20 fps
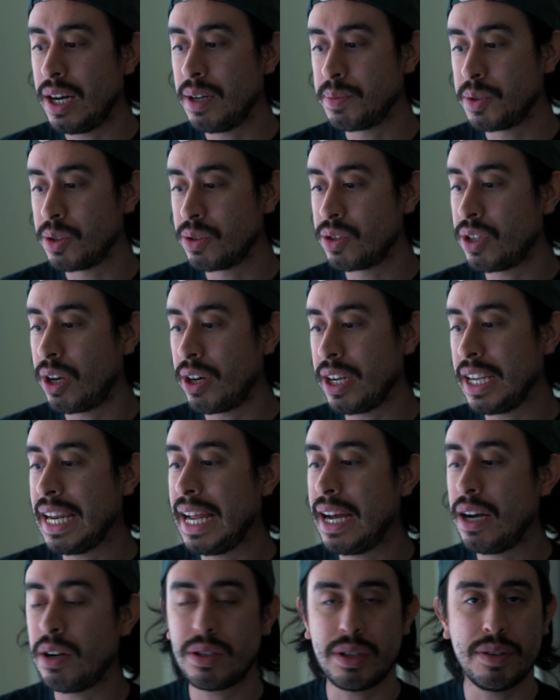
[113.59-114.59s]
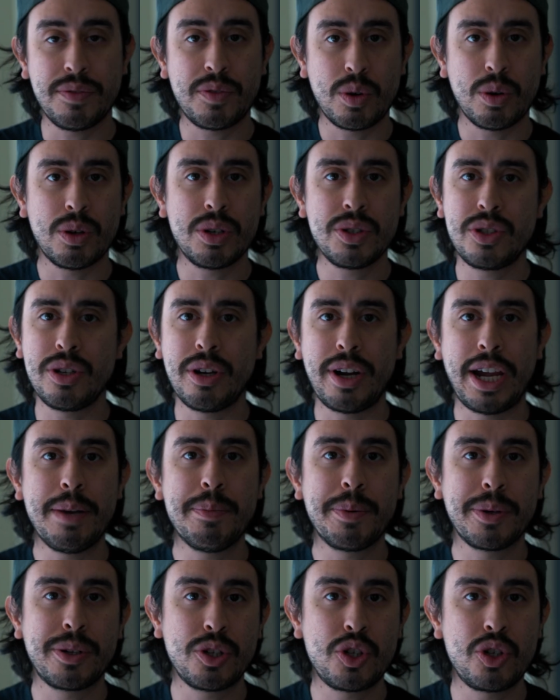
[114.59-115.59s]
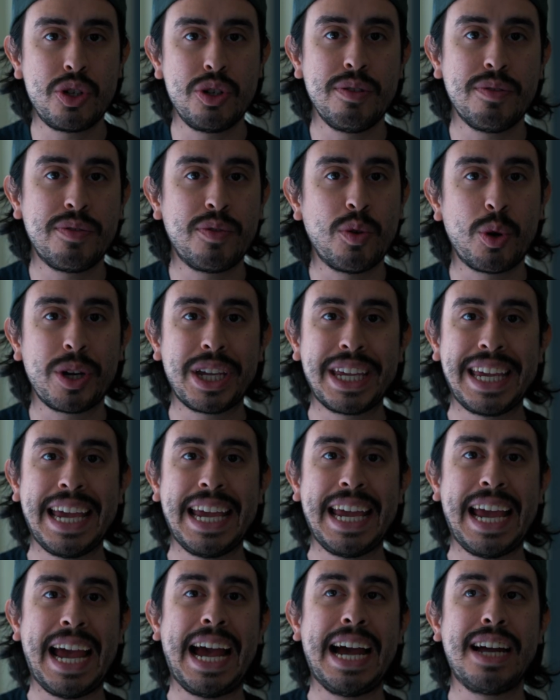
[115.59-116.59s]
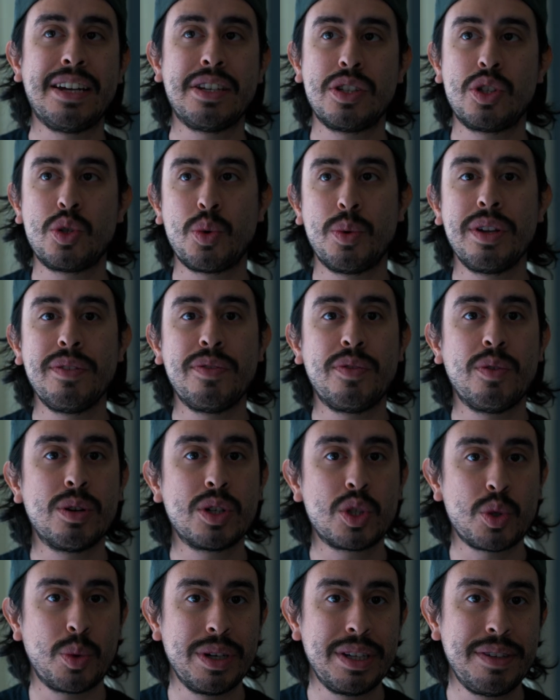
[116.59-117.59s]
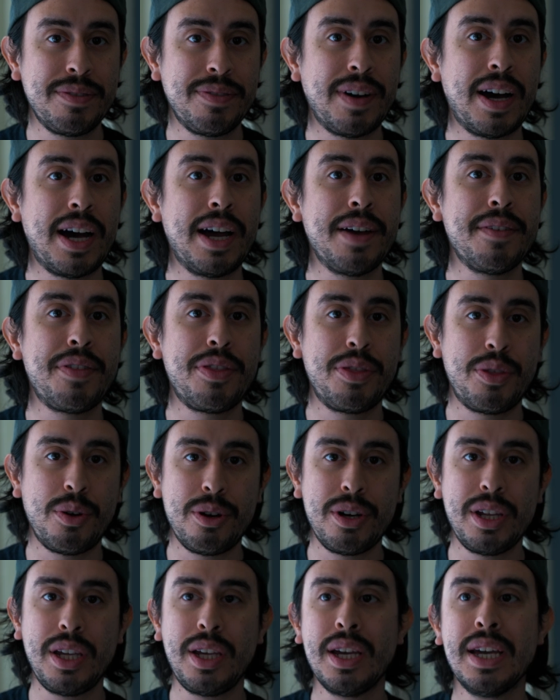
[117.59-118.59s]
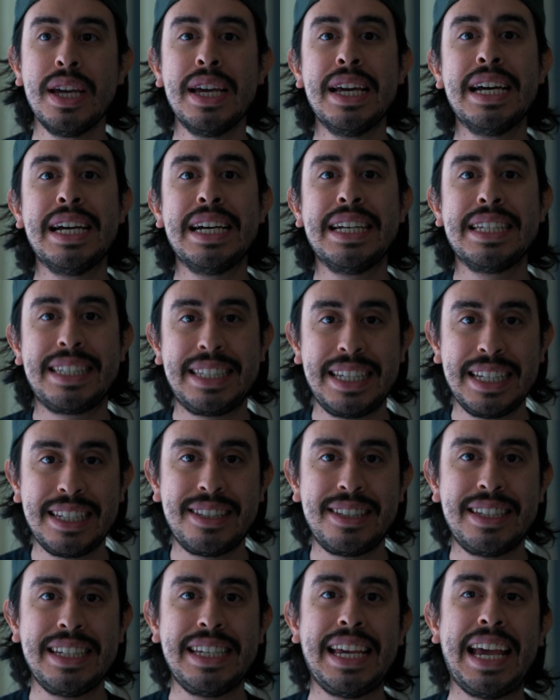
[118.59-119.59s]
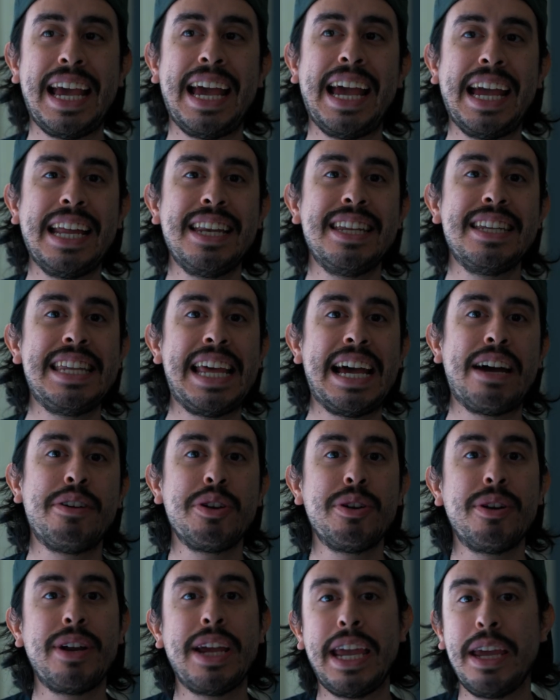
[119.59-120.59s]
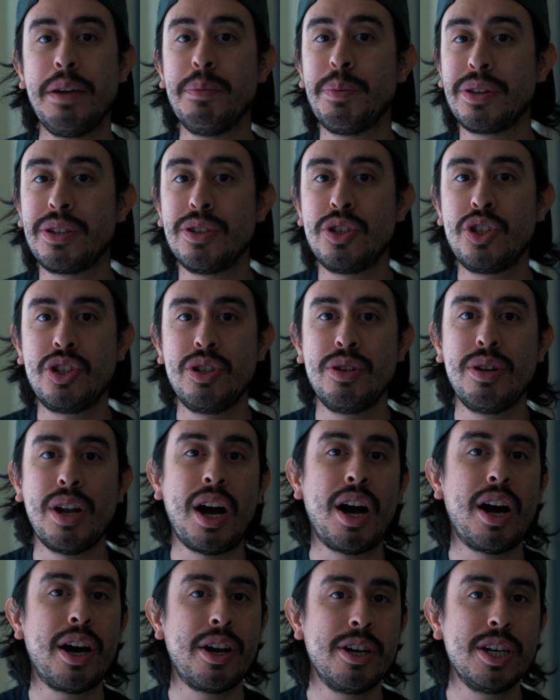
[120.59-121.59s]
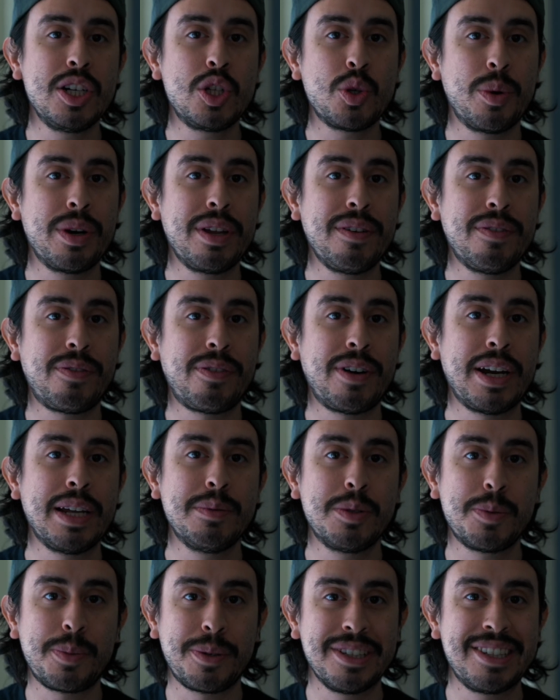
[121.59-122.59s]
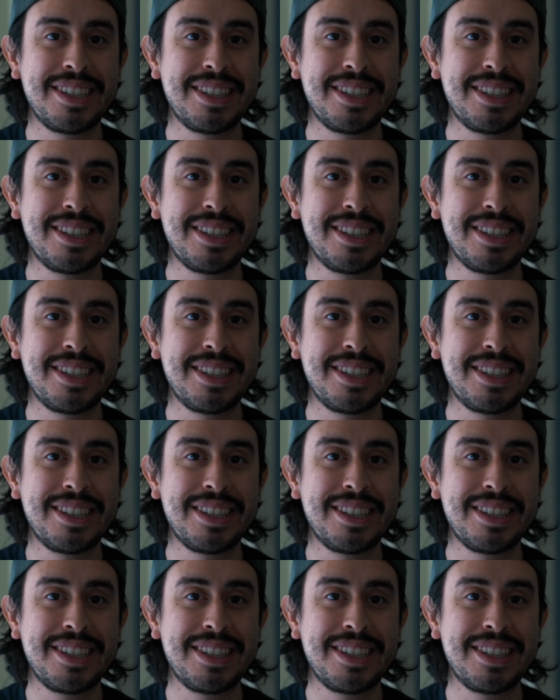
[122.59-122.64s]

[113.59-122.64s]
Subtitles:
So starting out, of course, you're able to shoot 4K at 24, 25, 30, 60, and now you're able to shoot 120 frames per